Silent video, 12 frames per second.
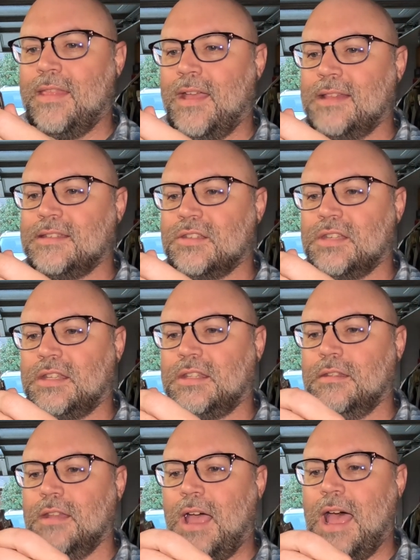That's just a
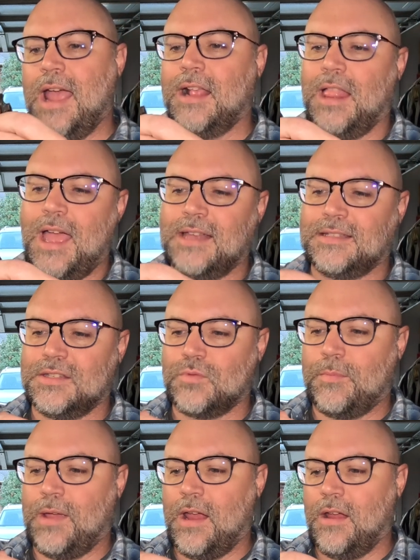eyeglasses
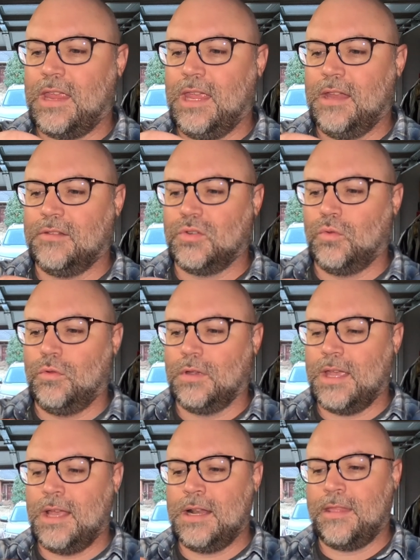repair kit tool
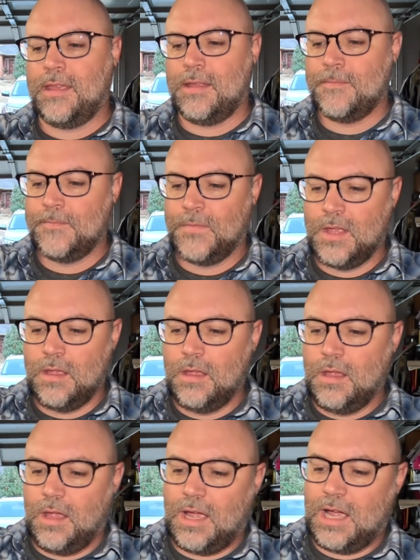kind of thing.
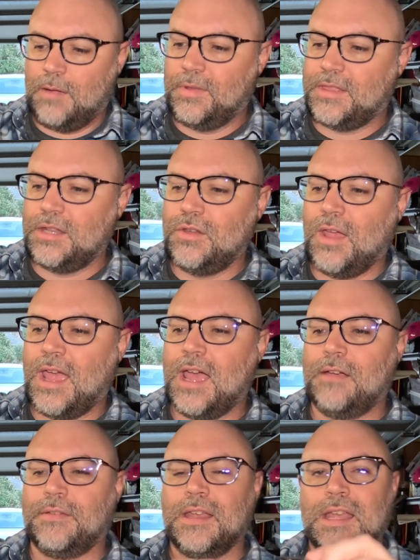But then you
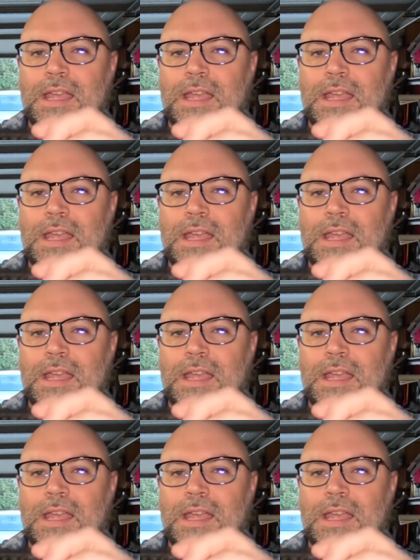have